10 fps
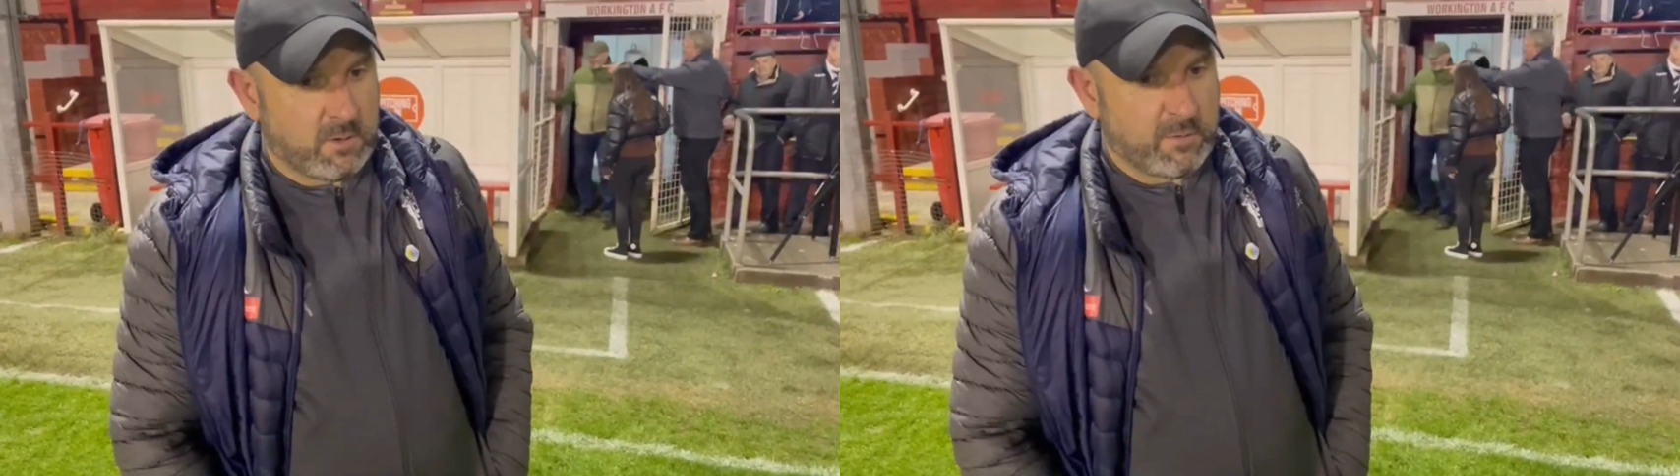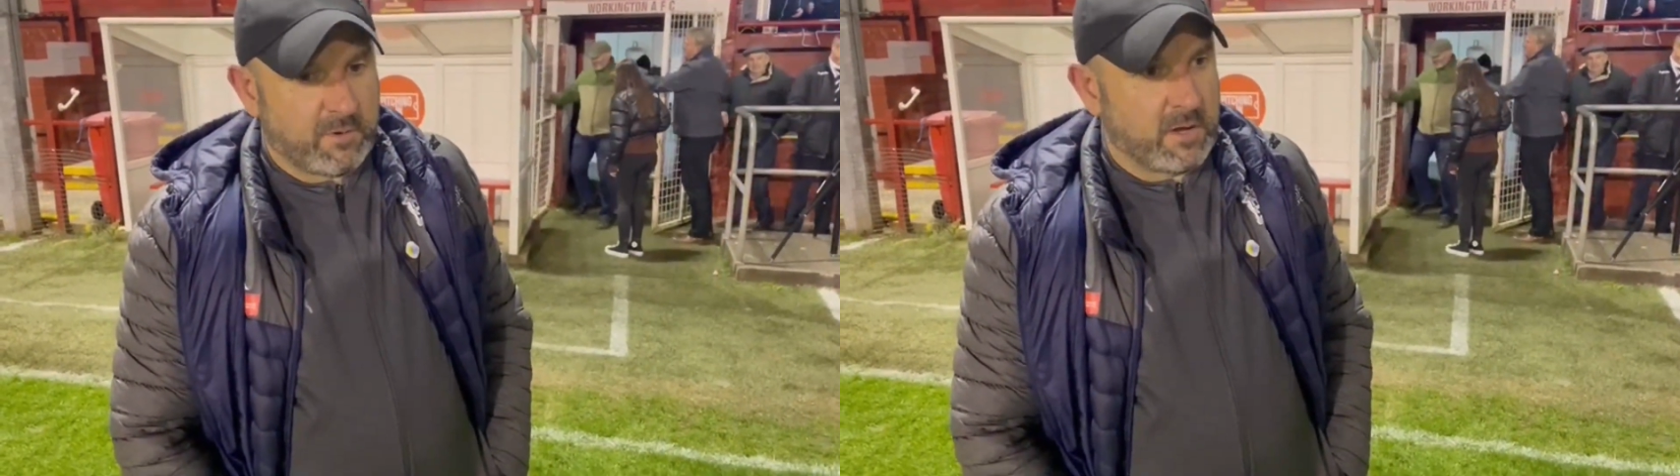
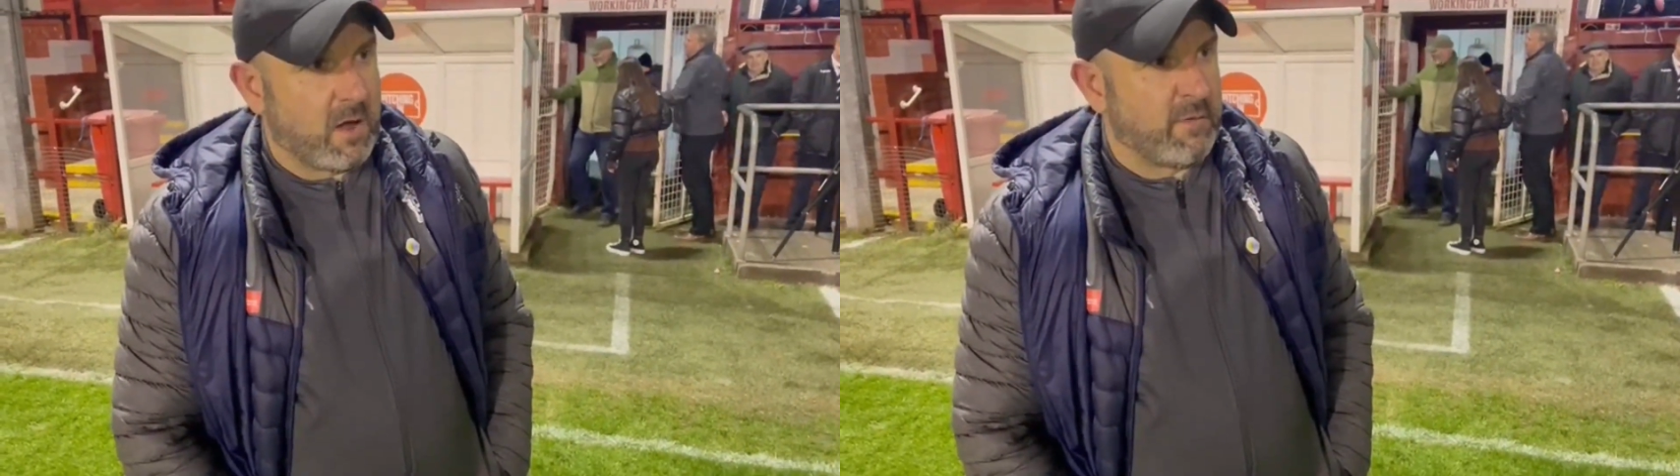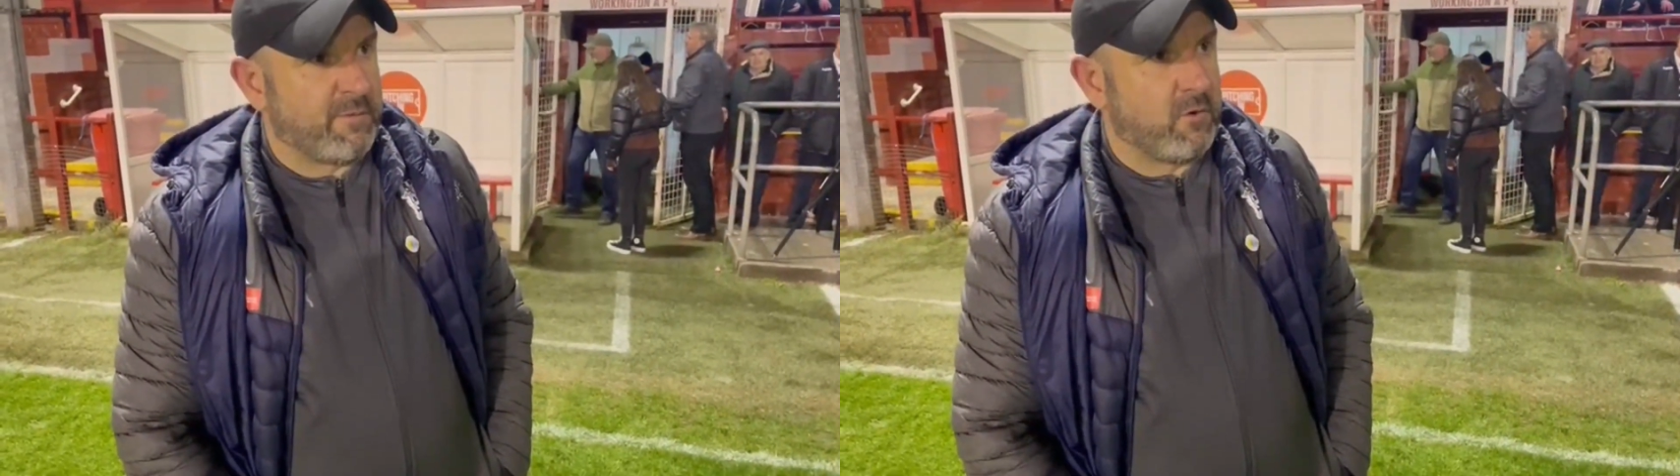know,
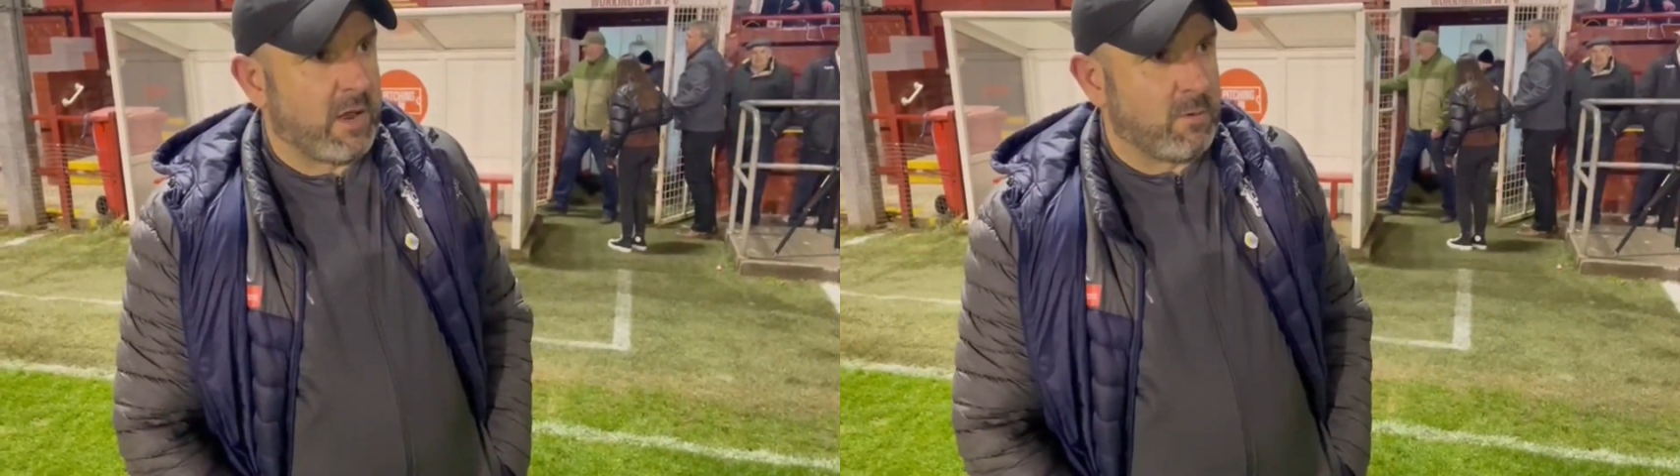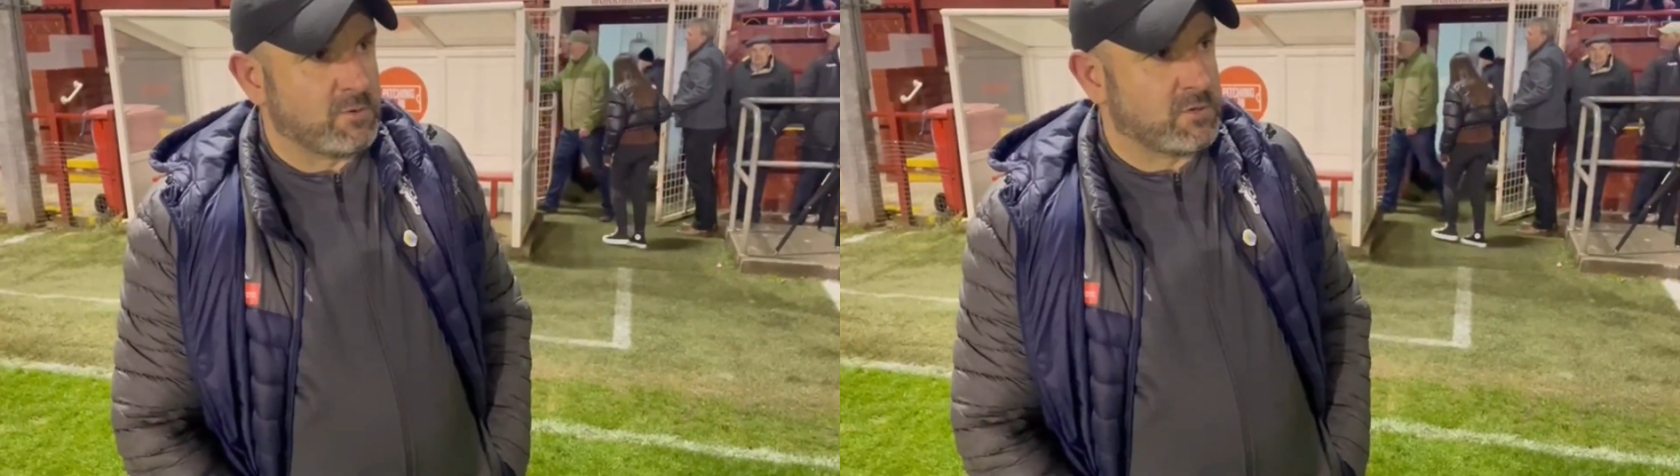3.5-4
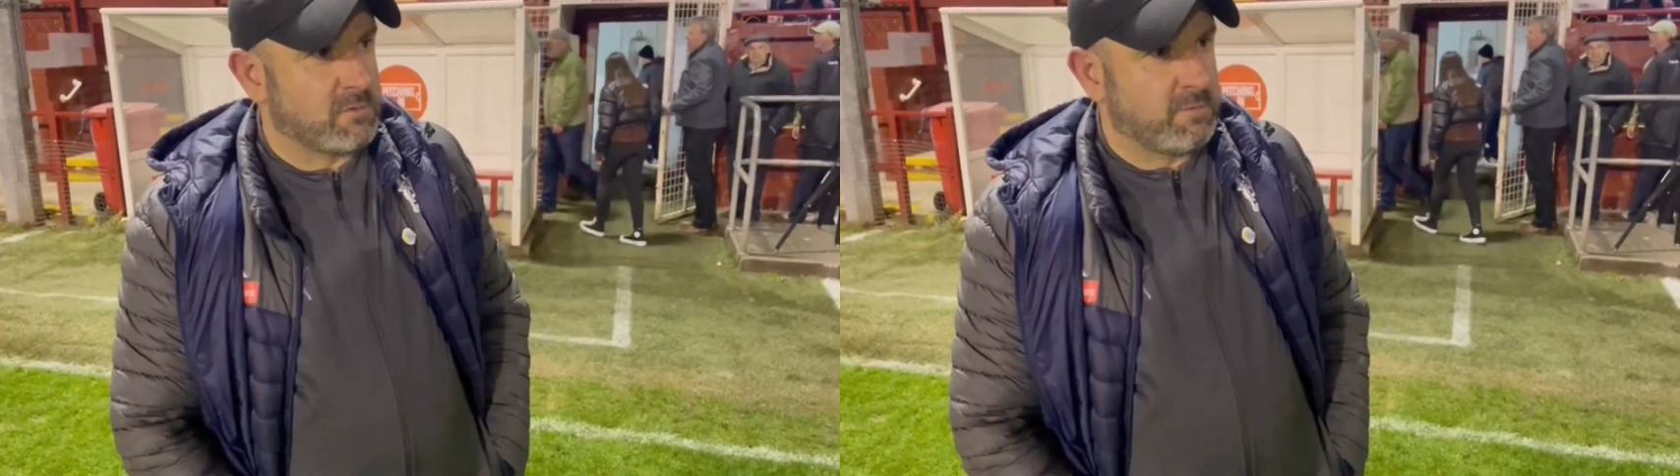hours,